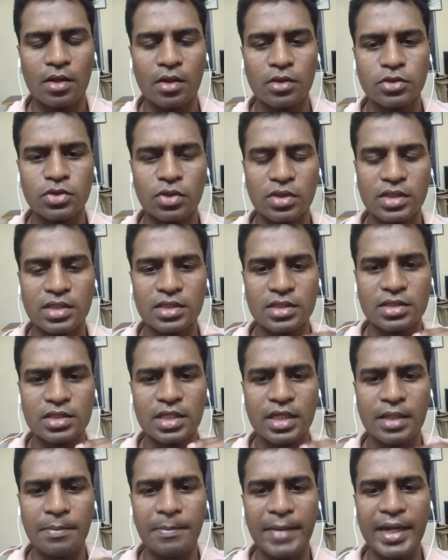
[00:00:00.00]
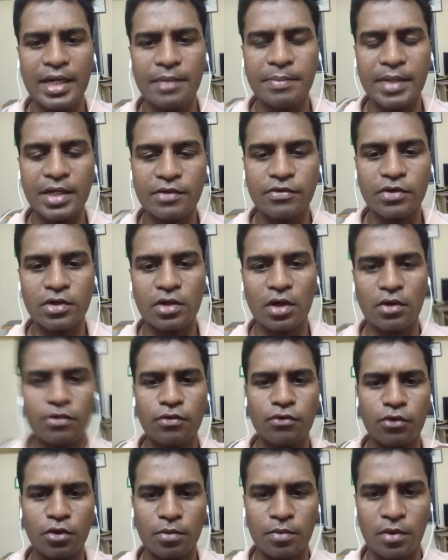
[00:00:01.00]
So this is the main benefit of
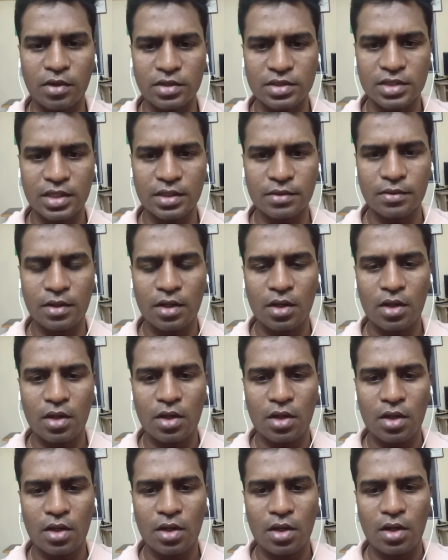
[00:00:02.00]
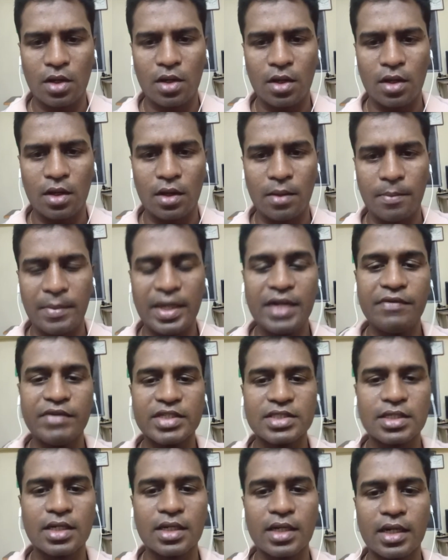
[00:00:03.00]
food processing. Many
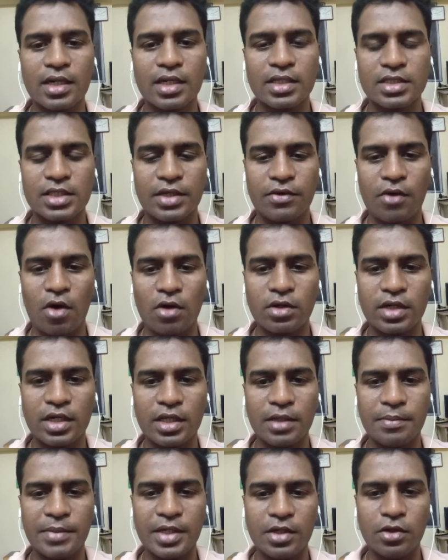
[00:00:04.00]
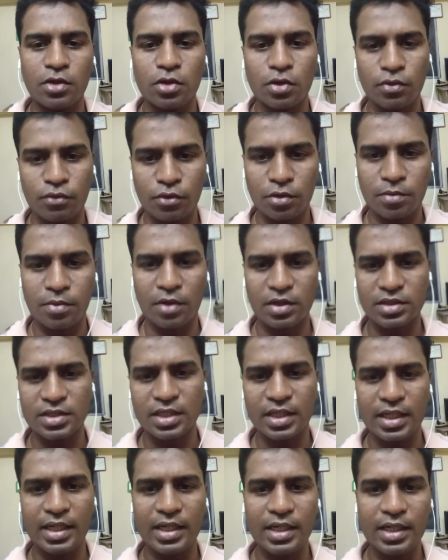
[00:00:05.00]
Western countries, they have already been into food
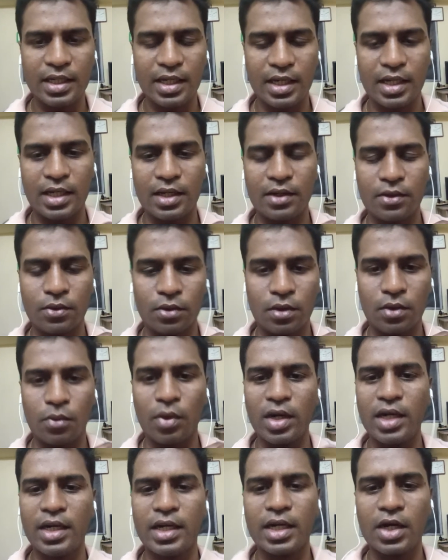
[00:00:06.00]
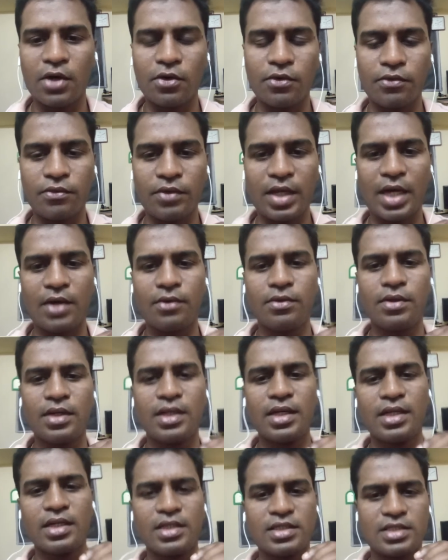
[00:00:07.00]
processing. India, only now we have
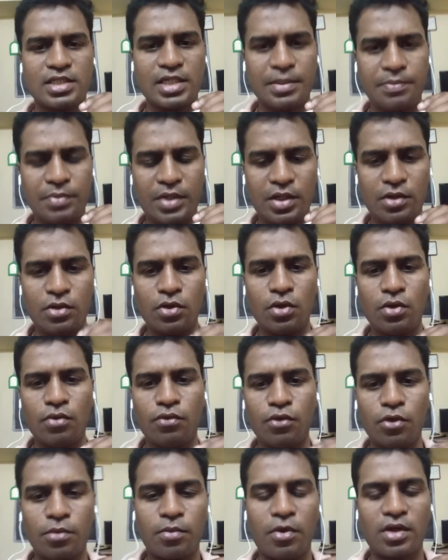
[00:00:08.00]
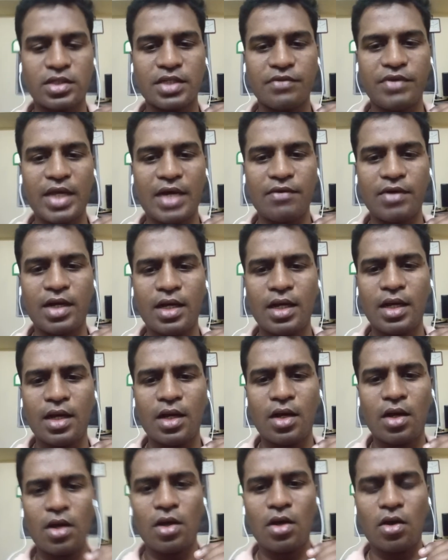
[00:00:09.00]
stepped into food processing. We have a
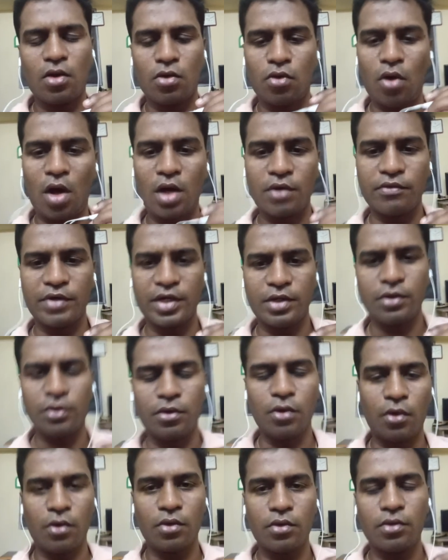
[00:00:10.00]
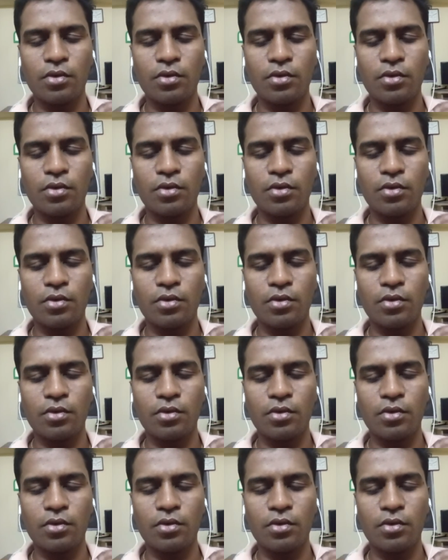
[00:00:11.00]
long way to grow.